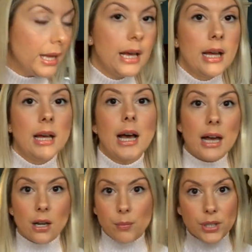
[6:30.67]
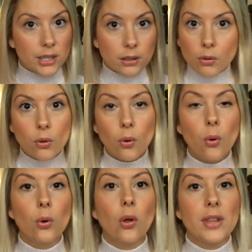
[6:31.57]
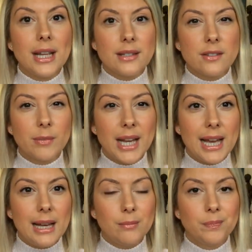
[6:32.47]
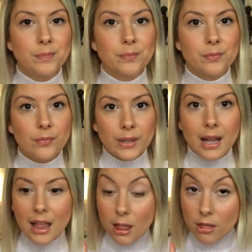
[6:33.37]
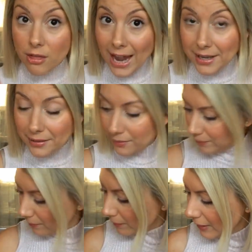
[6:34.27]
and I put it all on the ends of my hair. Then,